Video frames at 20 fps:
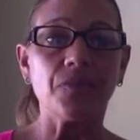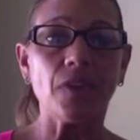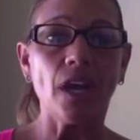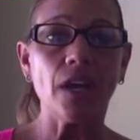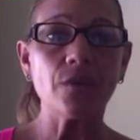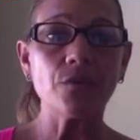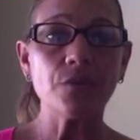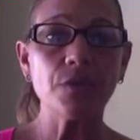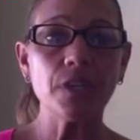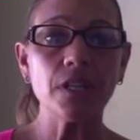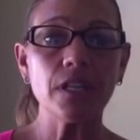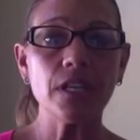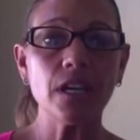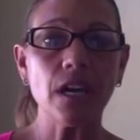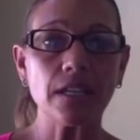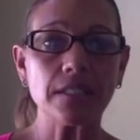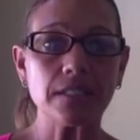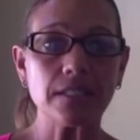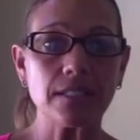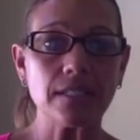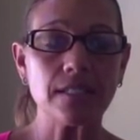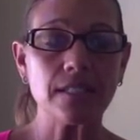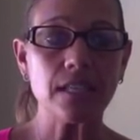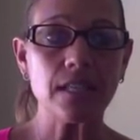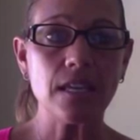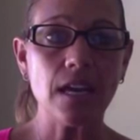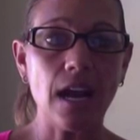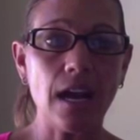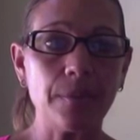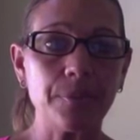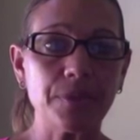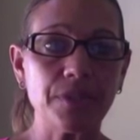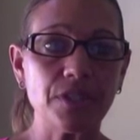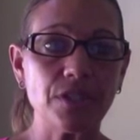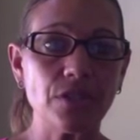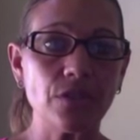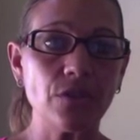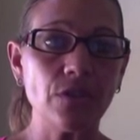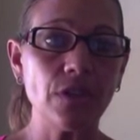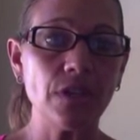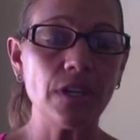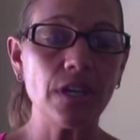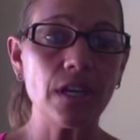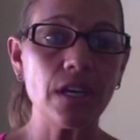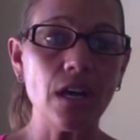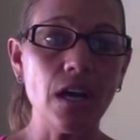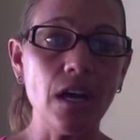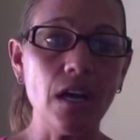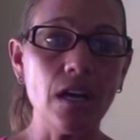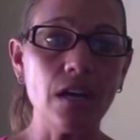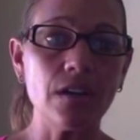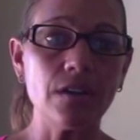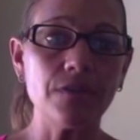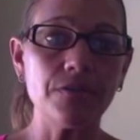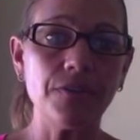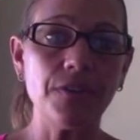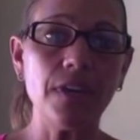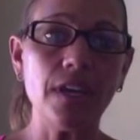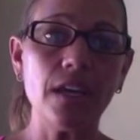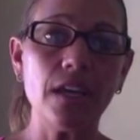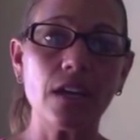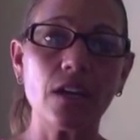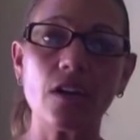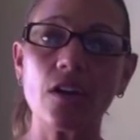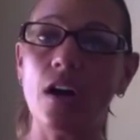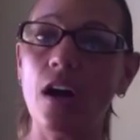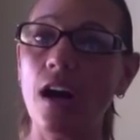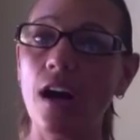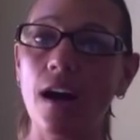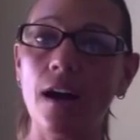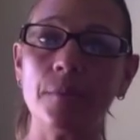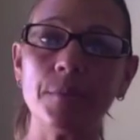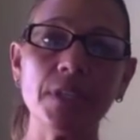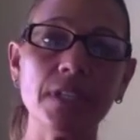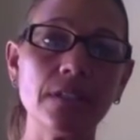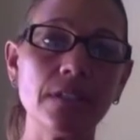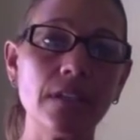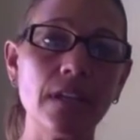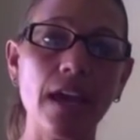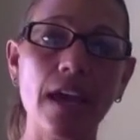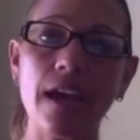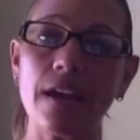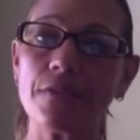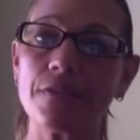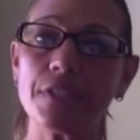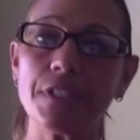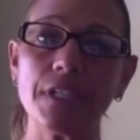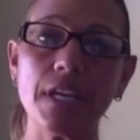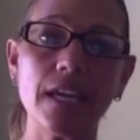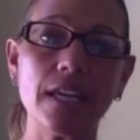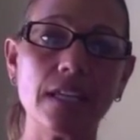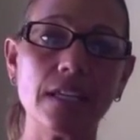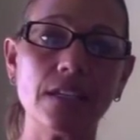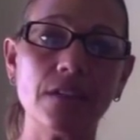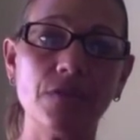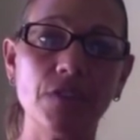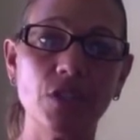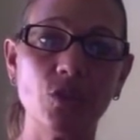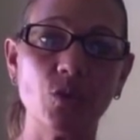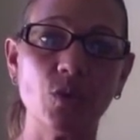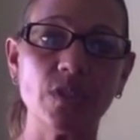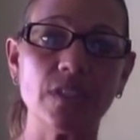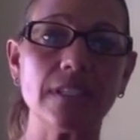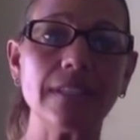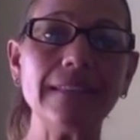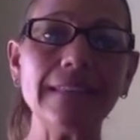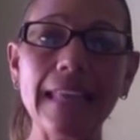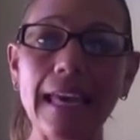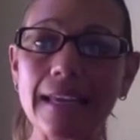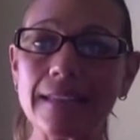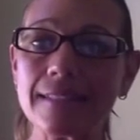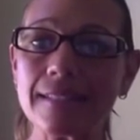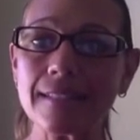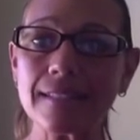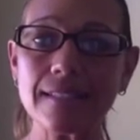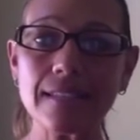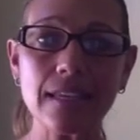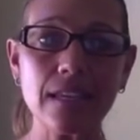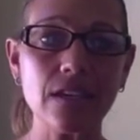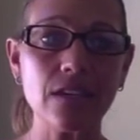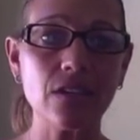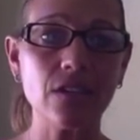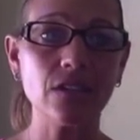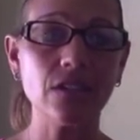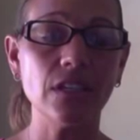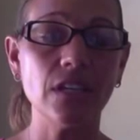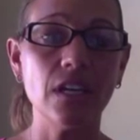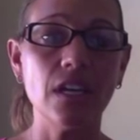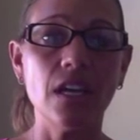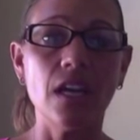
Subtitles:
I really got to see the opportunity of common everyday individuals, less skilled,